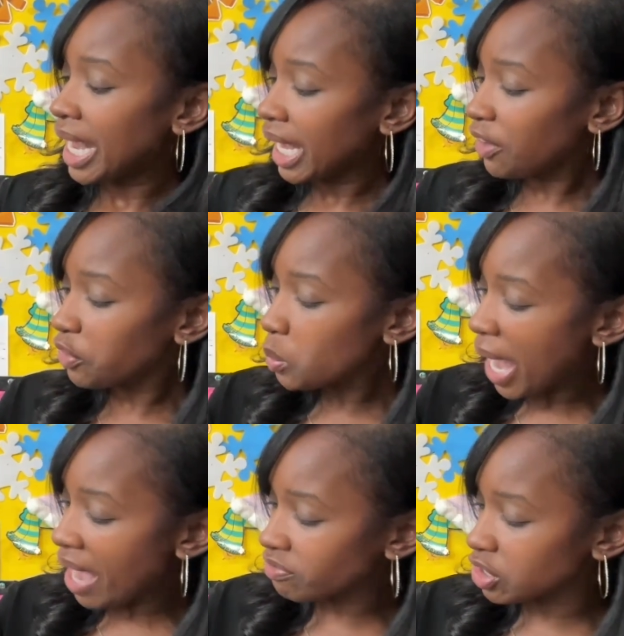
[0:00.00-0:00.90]
if you
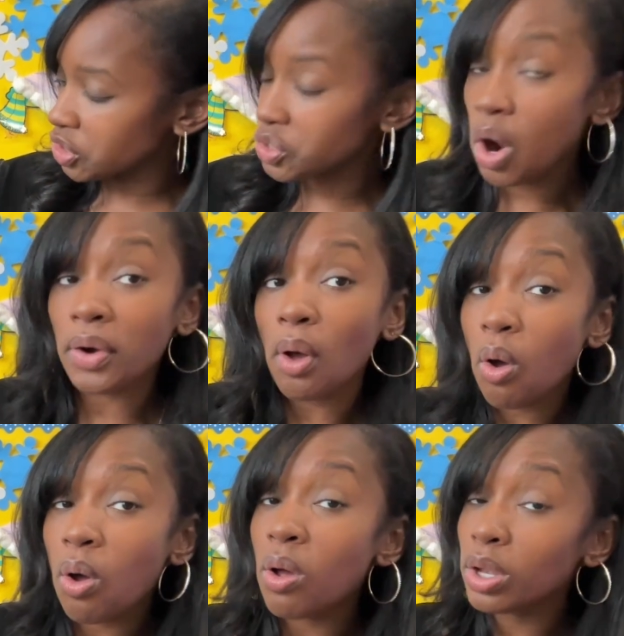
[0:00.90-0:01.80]
have to start
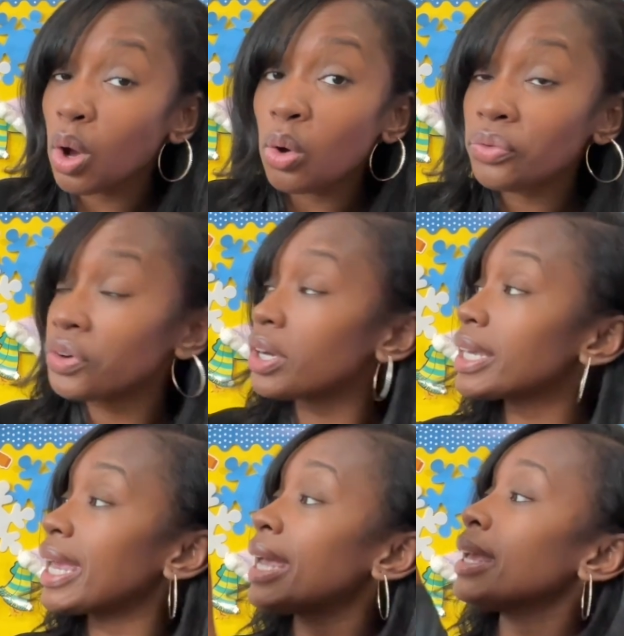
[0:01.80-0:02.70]
all over
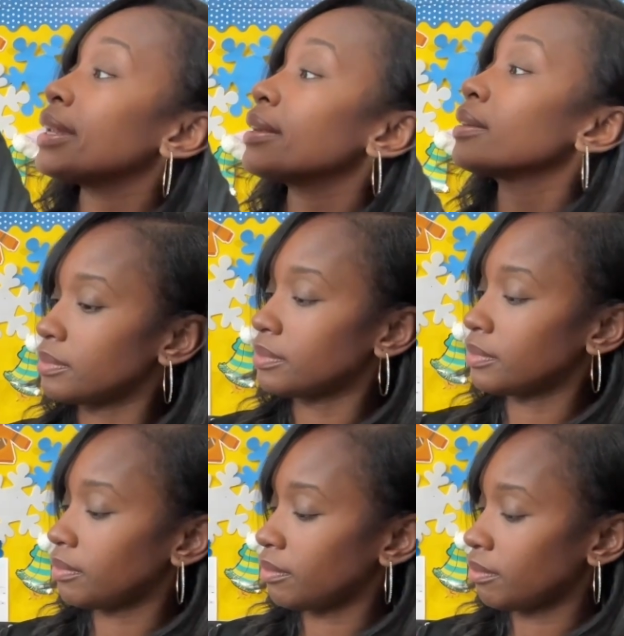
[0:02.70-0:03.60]
again,
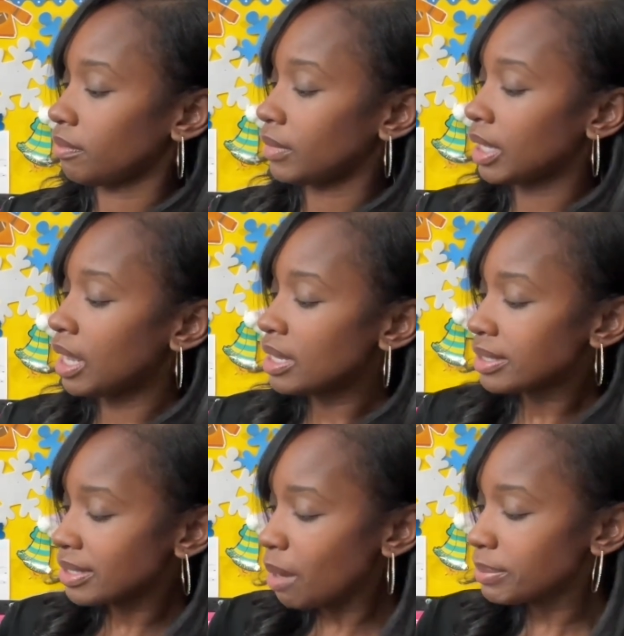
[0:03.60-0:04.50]

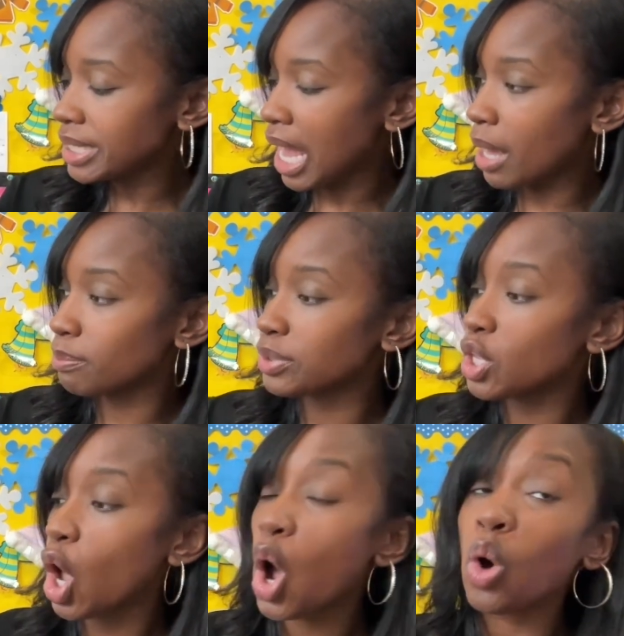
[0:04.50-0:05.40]
sometimes
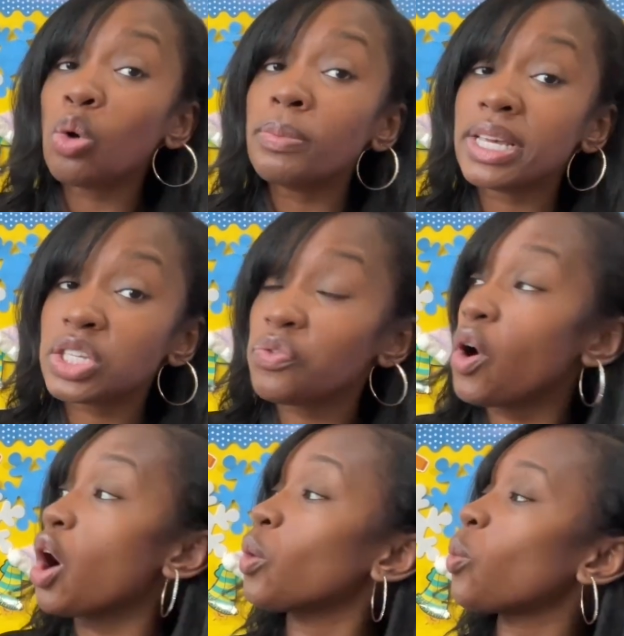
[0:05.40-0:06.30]
home is
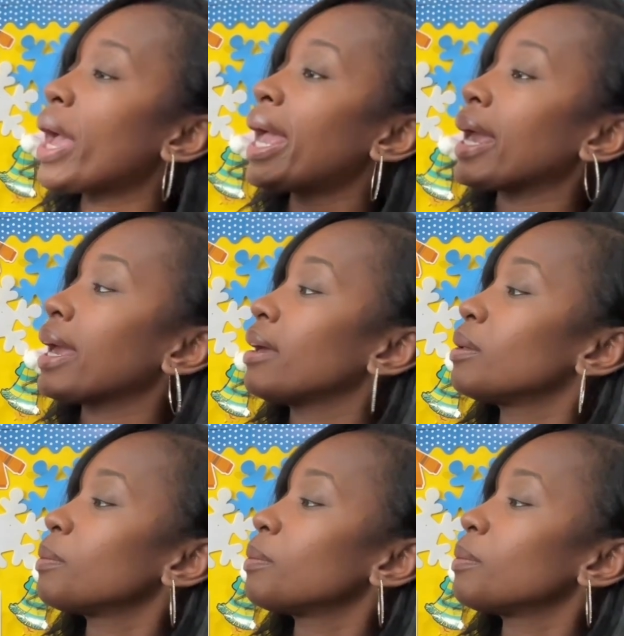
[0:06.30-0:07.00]
far away.